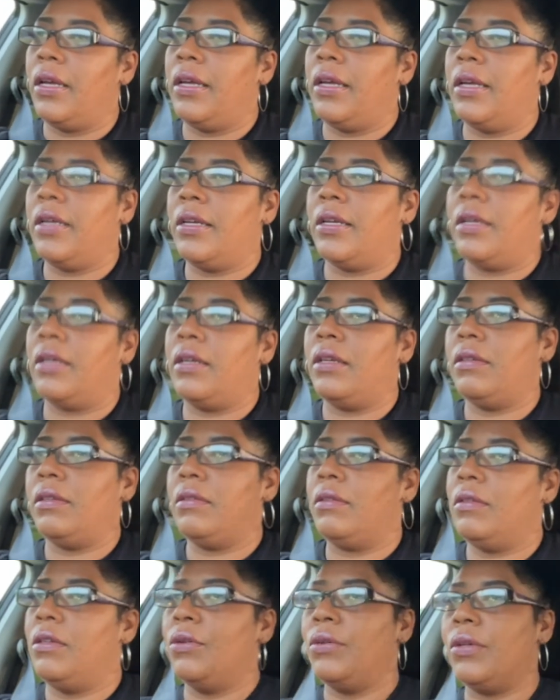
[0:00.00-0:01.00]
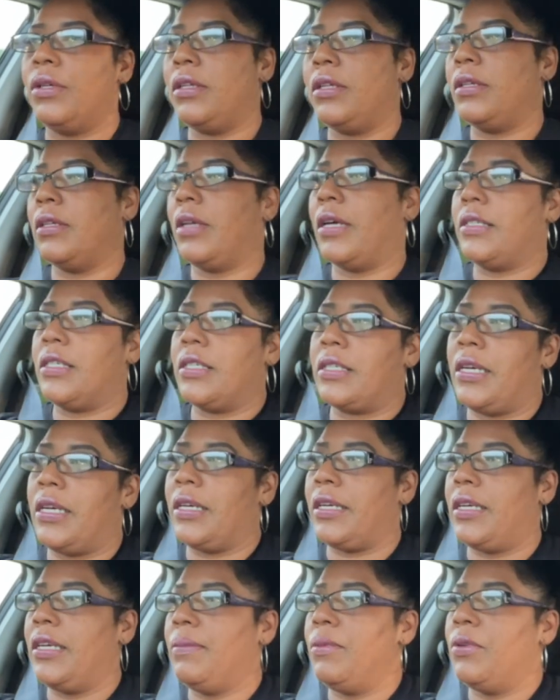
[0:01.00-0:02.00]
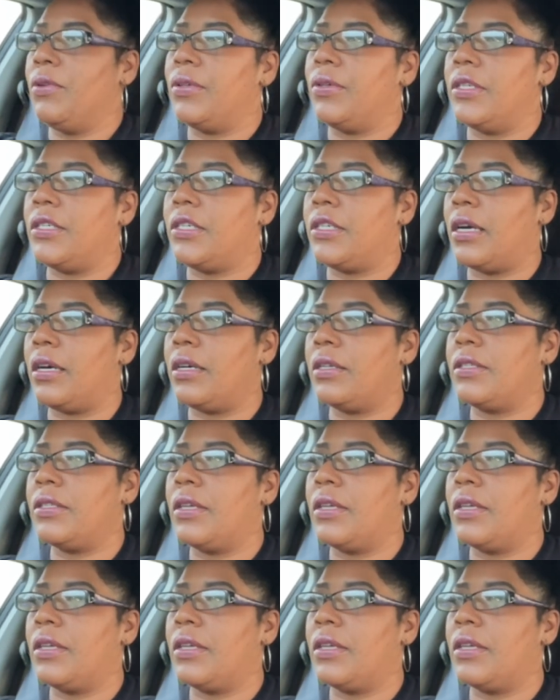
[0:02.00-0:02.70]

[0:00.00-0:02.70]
uh, doing it. I just can't keep doing it, y'all.